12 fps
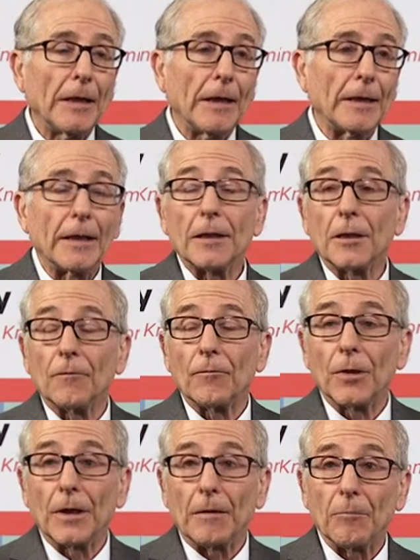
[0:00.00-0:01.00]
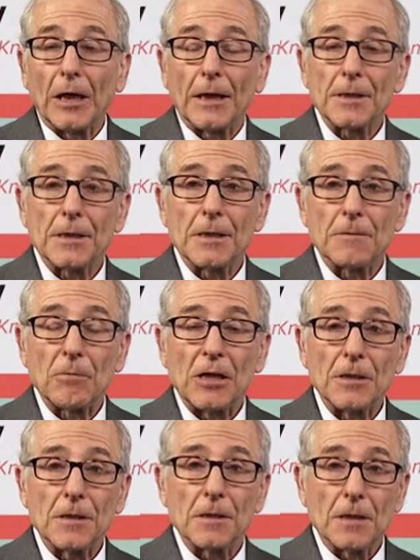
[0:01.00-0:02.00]
and then converting, because these
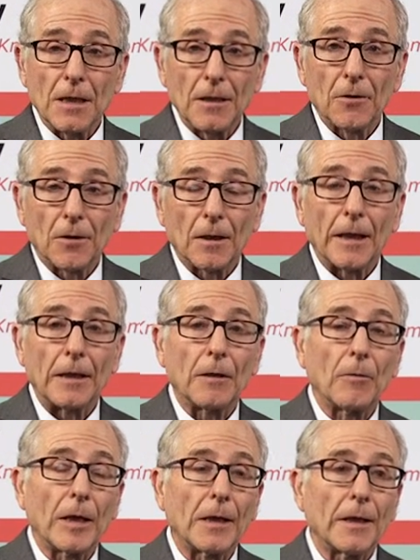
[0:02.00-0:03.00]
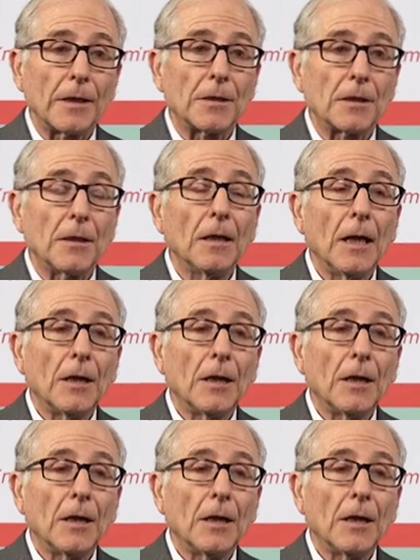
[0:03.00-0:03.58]
patients need oral anticoagulation,